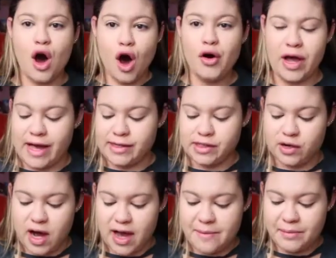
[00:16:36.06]
Okay, so
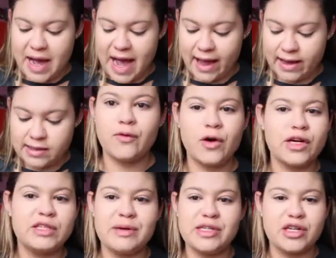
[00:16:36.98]
I'm back. Of
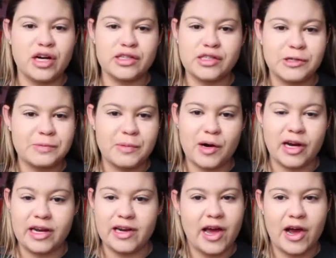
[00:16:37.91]
course my dog starts
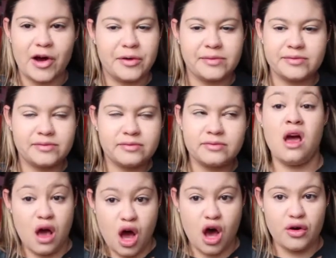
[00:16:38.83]
barking now.
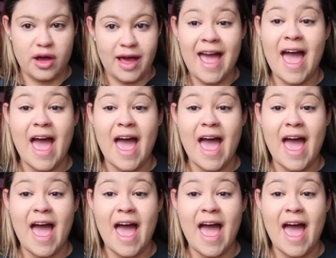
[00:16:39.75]
Okay.